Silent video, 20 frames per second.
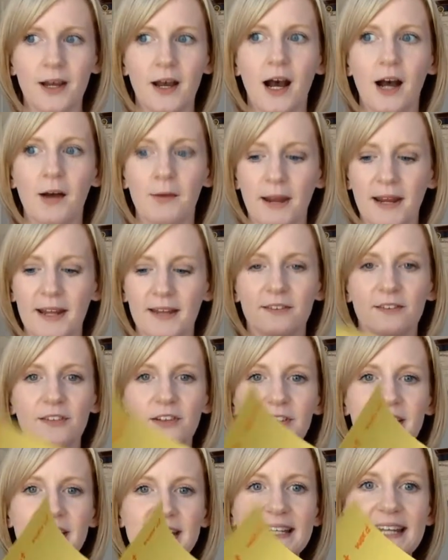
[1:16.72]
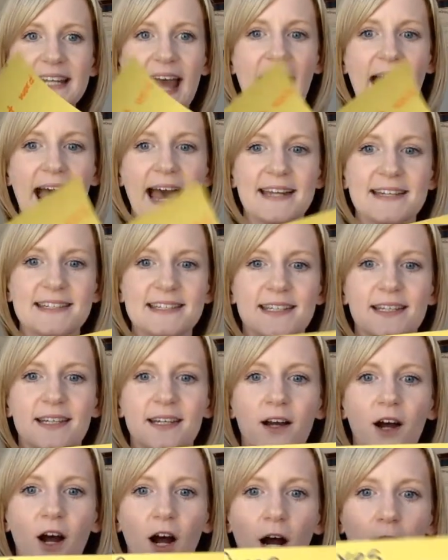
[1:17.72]
All right, looking at
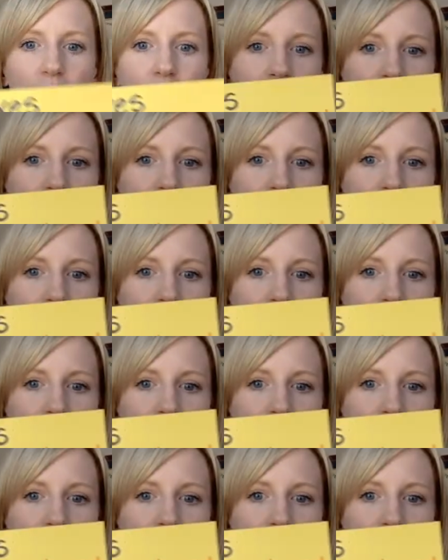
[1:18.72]
our